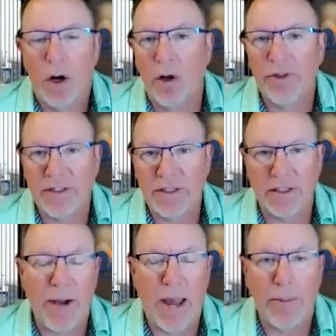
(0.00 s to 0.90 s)
All these
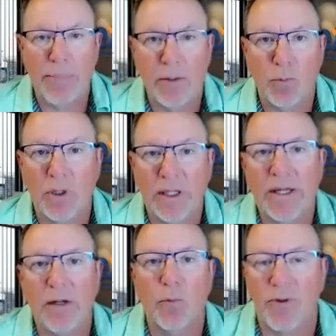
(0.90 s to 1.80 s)
things are happening. We're
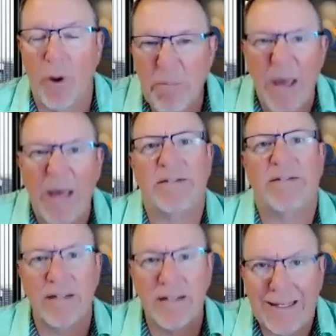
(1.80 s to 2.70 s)
leading with our
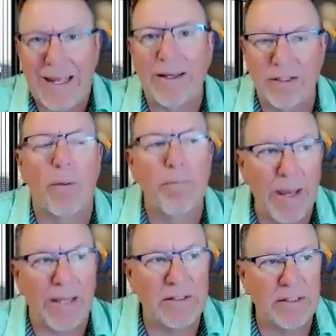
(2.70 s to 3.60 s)
best guess, our
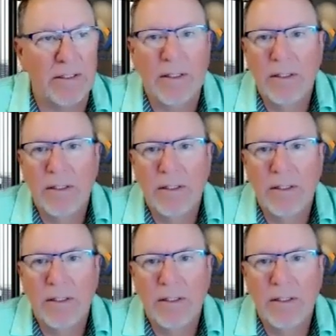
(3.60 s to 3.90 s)
best